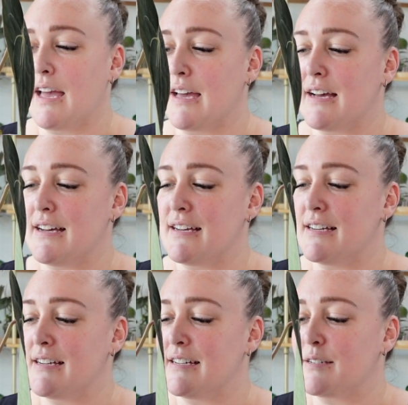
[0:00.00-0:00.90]

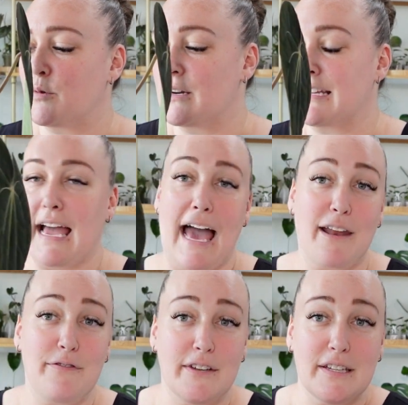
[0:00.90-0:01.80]
and we're in
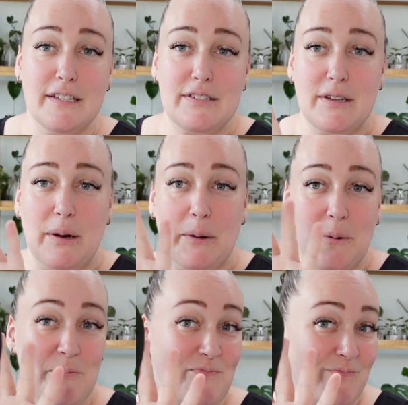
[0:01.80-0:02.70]
Cataphyll,
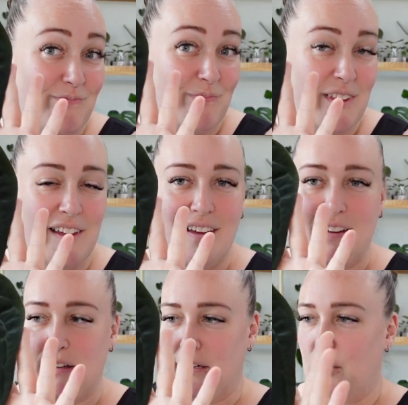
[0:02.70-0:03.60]
so
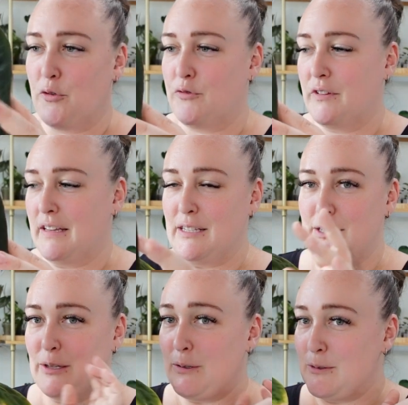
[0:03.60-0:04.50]
hopefully
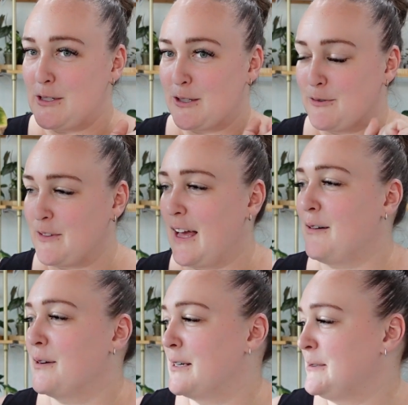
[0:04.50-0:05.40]
soon she'll
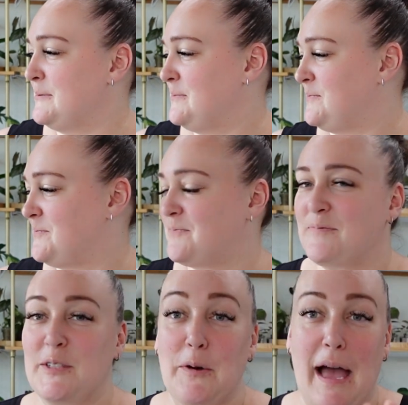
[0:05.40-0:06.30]
flower.
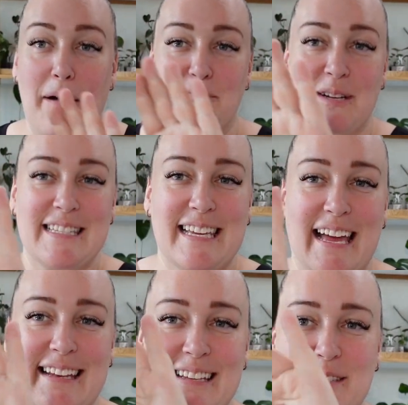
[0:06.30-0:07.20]
So yeah, once
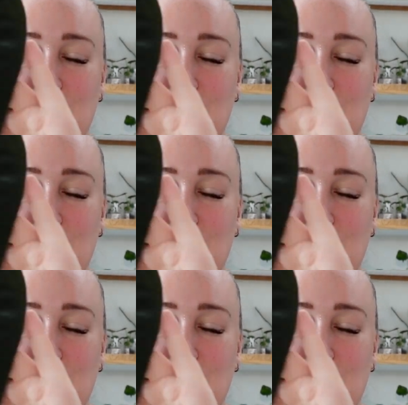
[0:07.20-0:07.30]
again, this